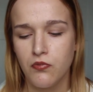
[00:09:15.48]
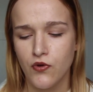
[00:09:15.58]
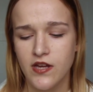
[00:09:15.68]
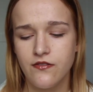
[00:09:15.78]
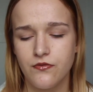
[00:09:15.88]

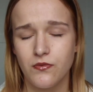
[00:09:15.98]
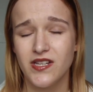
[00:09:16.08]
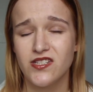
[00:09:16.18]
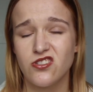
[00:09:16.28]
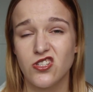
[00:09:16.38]
brief,
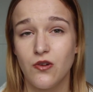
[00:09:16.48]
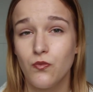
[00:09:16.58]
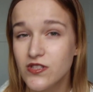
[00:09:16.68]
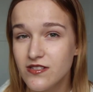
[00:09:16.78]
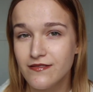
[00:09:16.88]
which
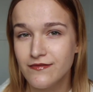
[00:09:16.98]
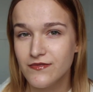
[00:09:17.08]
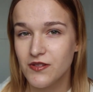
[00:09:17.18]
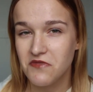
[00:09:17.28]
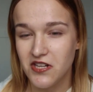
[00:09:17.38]
wasn't
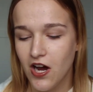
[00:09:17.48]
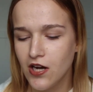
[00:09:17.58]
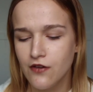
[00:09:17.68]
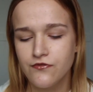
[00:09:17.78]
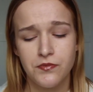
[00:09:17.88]
something
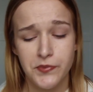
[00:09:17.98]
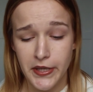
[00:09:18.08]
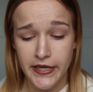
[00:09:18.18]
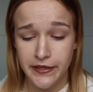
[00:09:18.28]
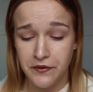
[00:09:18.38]
I loved,
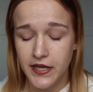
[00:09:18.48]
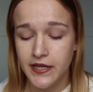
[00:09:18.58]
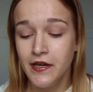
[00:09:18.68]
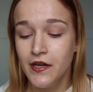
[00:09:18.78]
but anyway.